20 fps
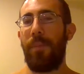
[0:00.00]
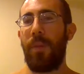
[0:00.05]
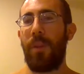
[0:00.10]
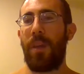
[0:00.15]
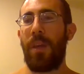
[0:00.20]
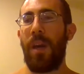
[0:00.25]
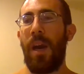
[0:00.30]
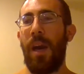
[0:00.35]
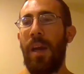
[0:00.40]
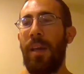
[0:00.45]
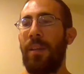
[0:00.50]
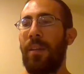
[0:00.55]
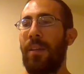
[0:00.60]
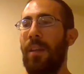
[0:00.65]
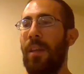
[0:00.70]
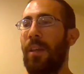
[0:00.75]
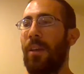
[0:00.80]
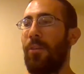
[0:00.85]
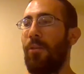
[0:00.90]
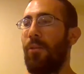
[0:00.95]
kind of
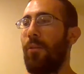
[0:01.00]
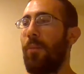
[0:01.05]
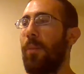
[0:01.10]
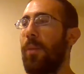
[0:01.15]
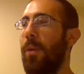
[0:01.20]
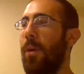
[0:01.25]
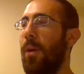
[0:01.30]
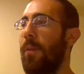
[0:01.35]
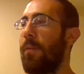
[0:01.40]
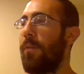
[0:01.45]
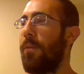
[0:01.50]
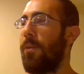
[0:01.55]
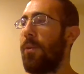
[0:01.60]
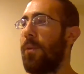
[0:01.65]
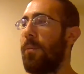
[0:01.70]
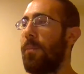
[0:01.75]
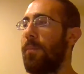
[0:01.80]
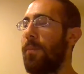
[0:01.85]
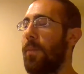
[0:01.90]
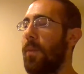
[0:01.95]
like a group thought
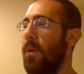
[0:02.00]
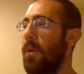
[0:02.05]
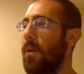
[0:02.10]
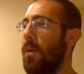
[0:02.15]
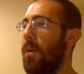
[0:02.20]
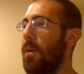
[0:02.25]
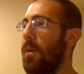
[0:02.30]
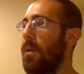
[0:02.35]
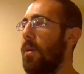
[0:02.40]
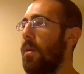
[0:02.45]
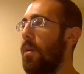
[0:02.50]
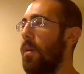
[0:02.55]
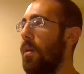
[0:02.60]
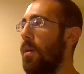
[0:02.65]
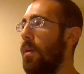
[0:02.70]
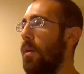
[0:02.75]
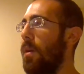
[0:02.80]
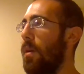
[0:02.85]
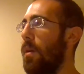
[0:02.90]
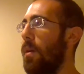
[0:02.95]
form,
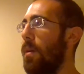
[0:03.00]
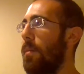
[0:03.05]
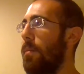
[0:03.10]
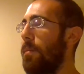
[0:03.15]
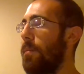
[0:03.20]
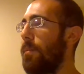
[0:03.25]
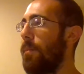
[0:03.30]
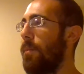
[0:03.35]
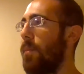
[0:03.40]
um,